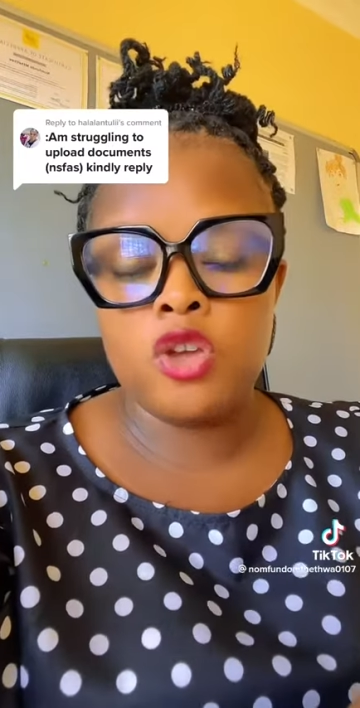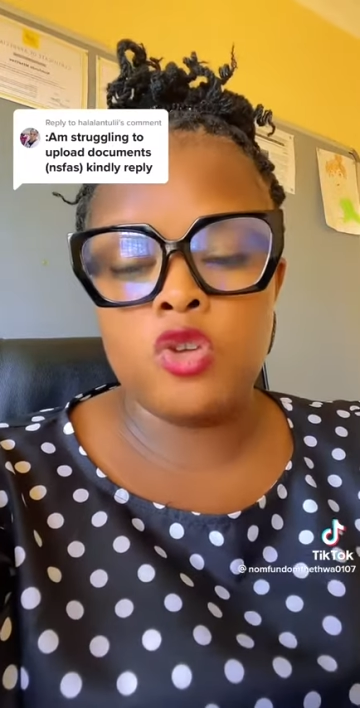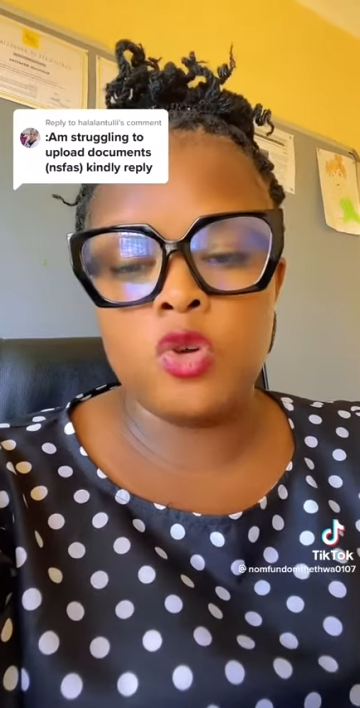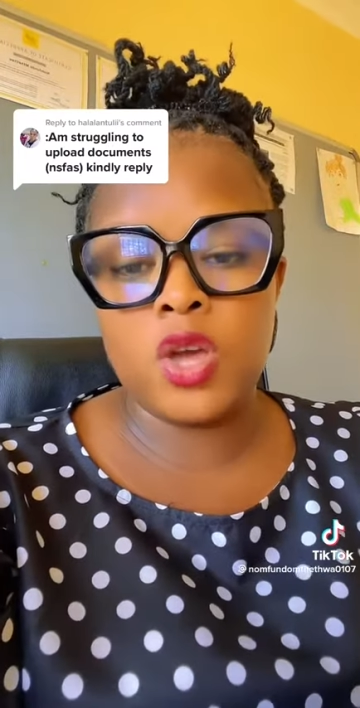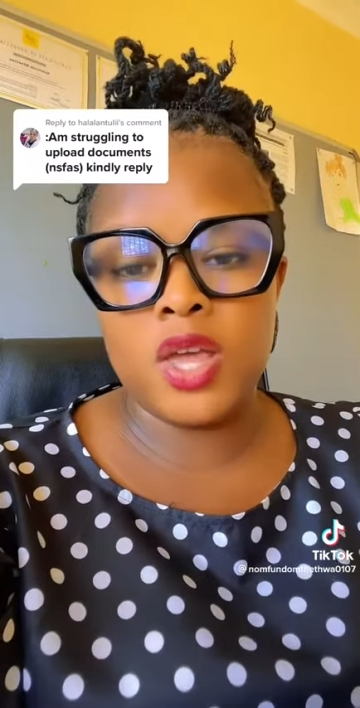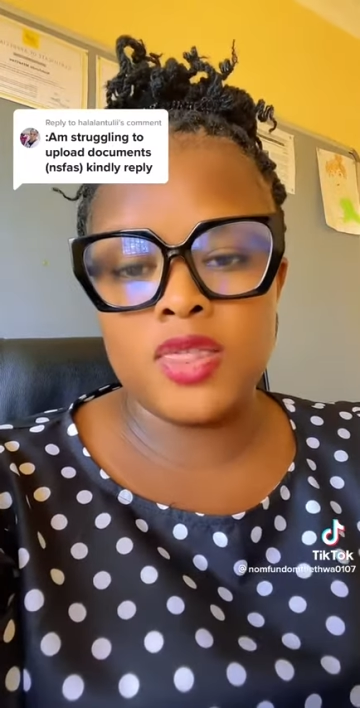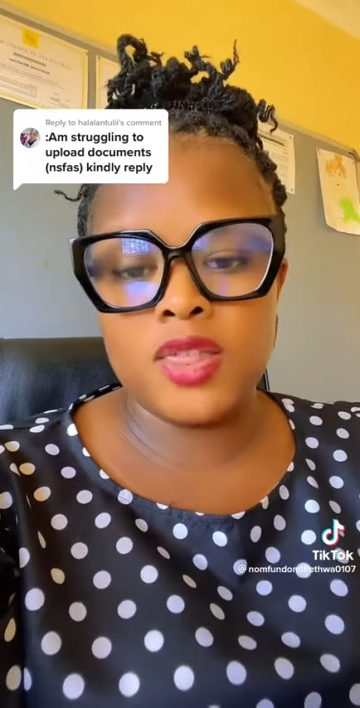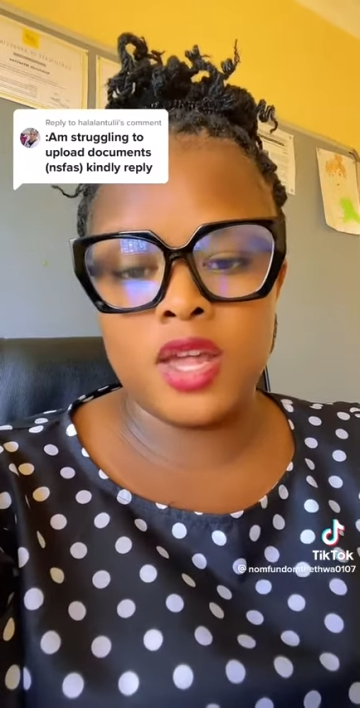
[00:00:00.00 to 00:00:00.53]

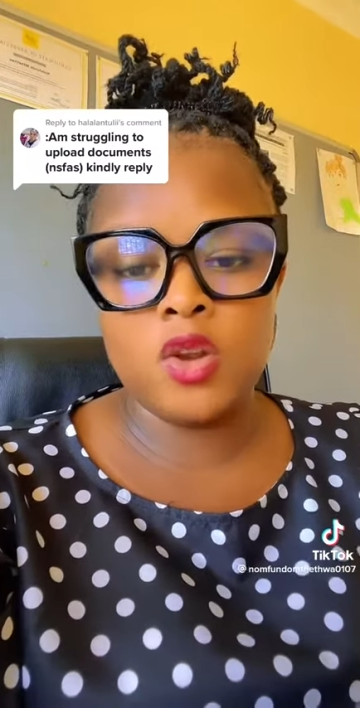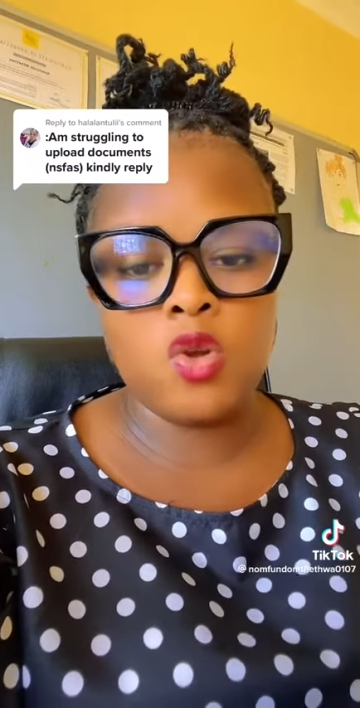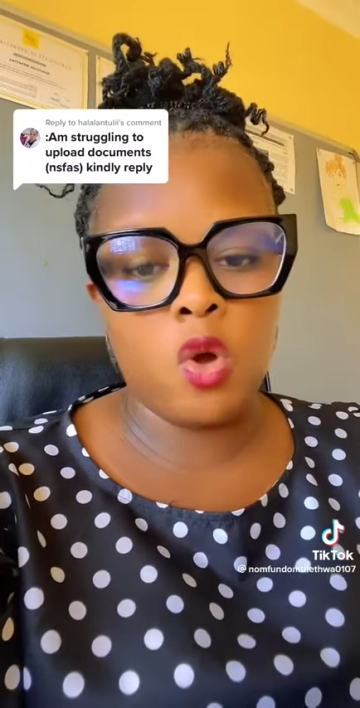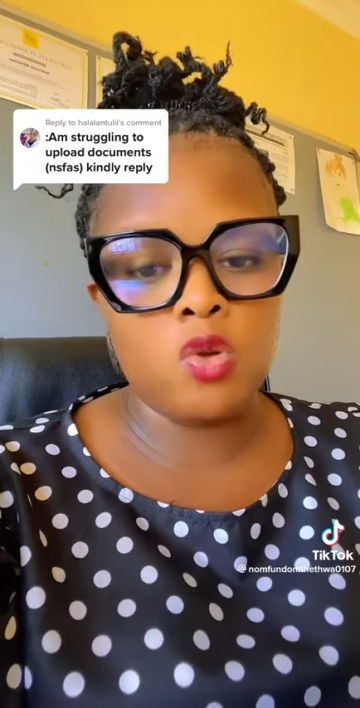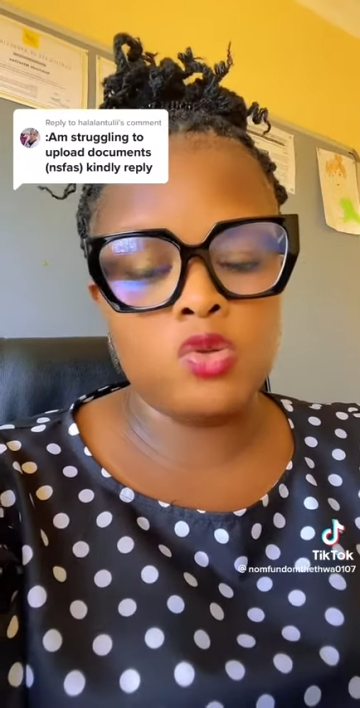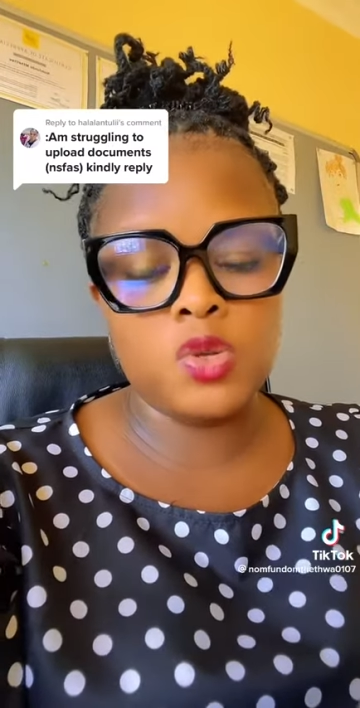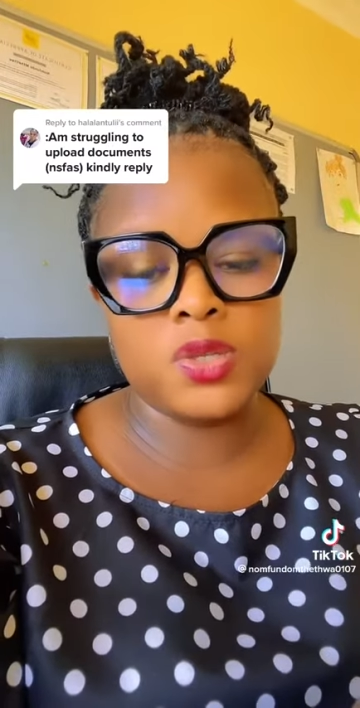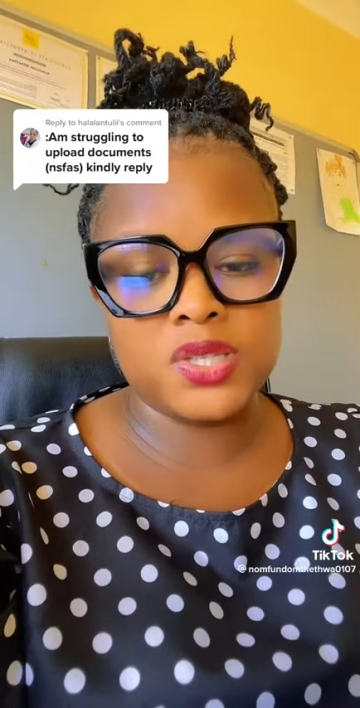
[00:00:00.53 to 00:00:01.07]
you can then
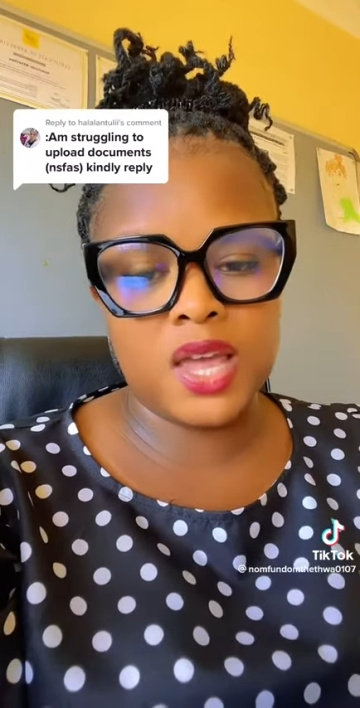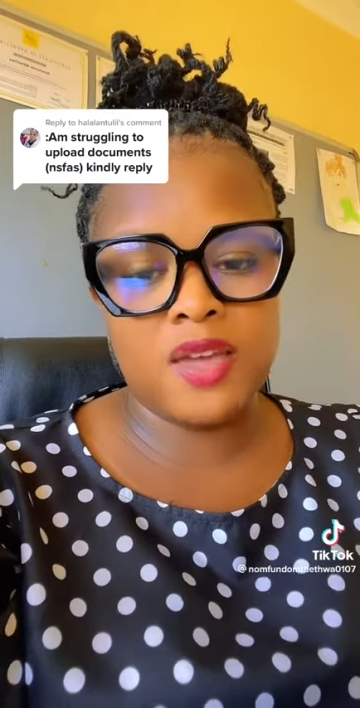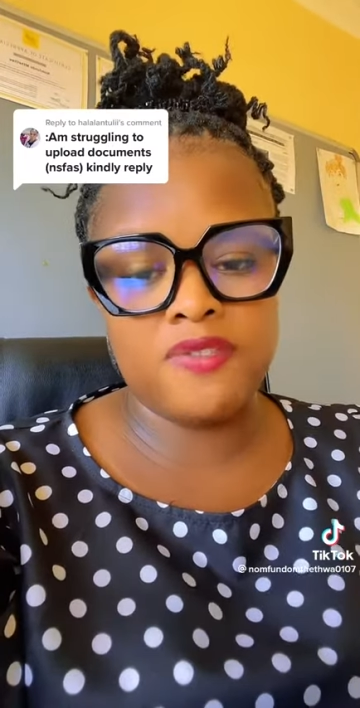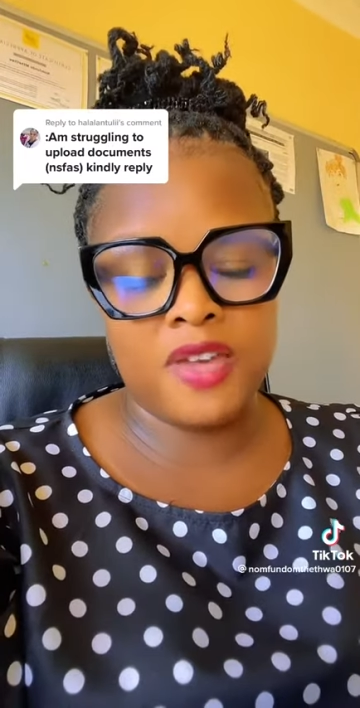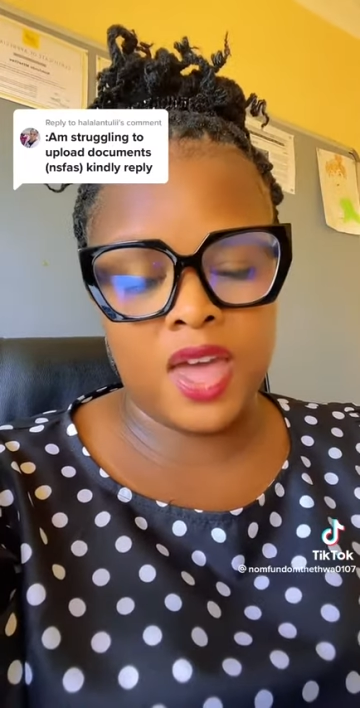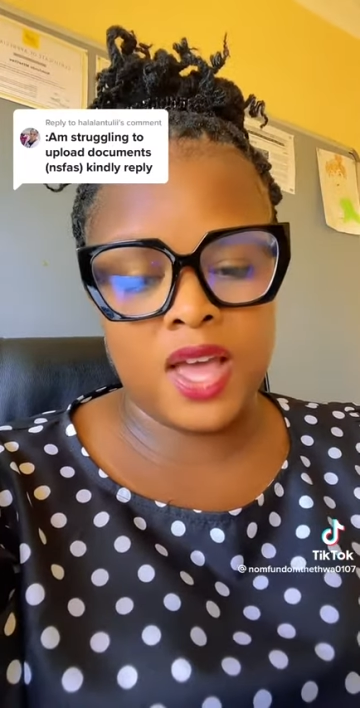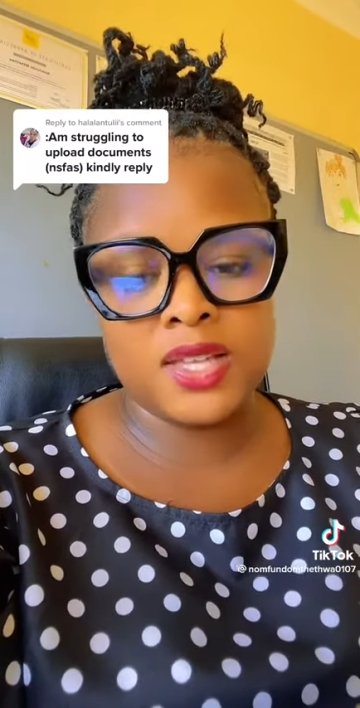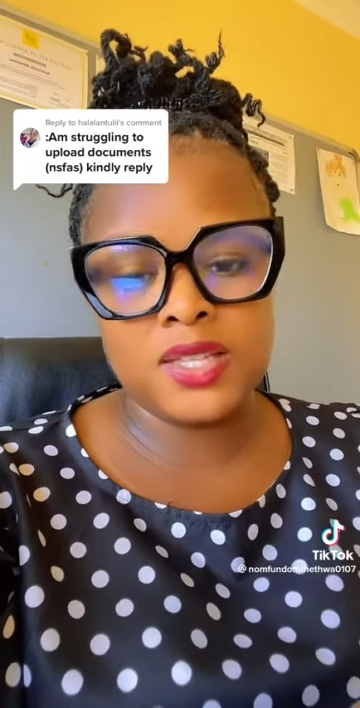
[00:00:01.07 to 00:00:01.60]
go to
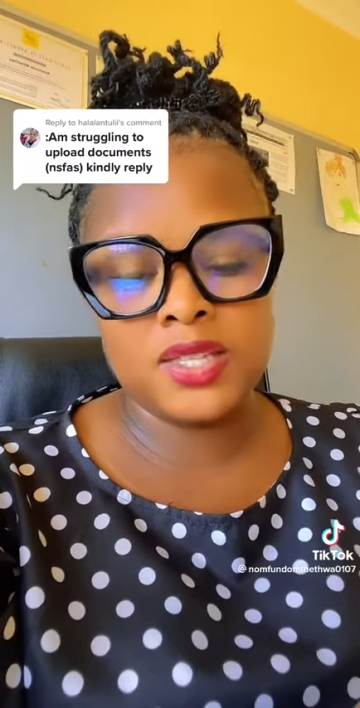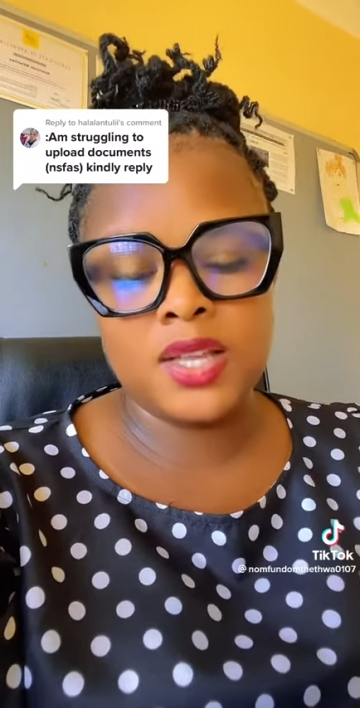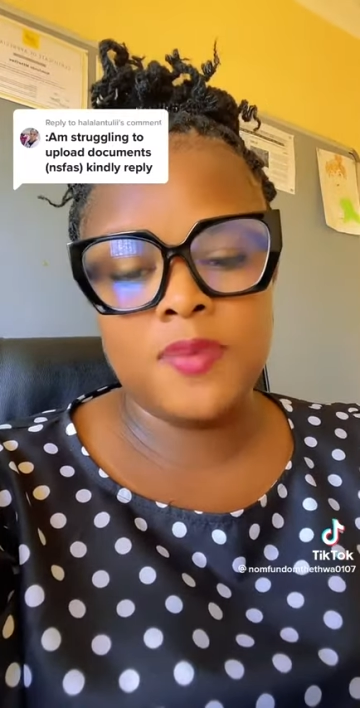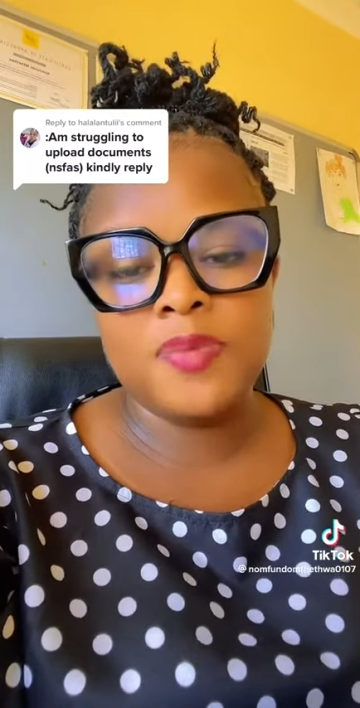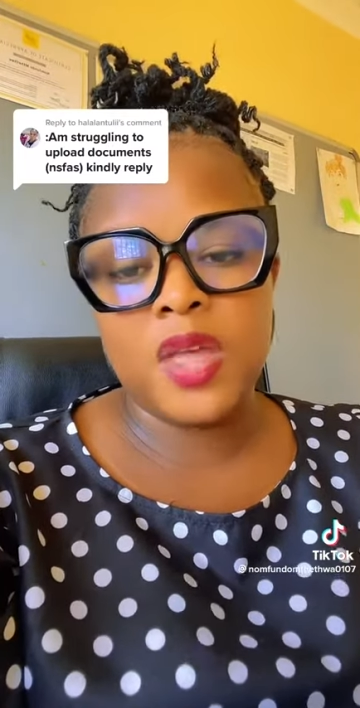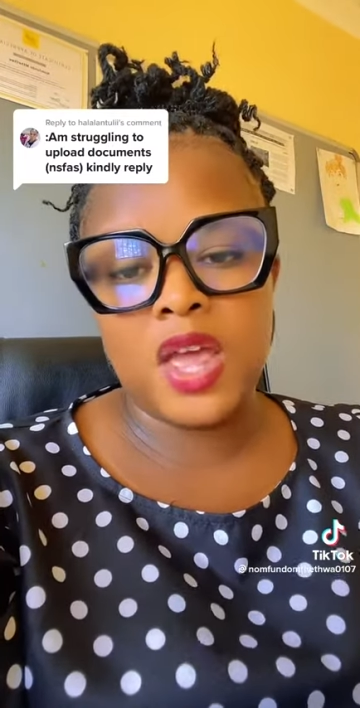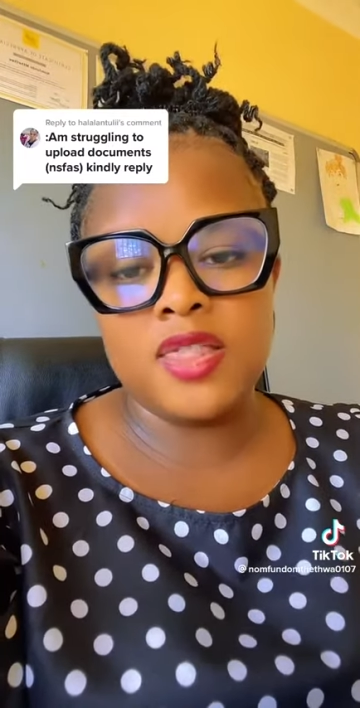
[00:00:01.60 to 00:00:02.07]
save as,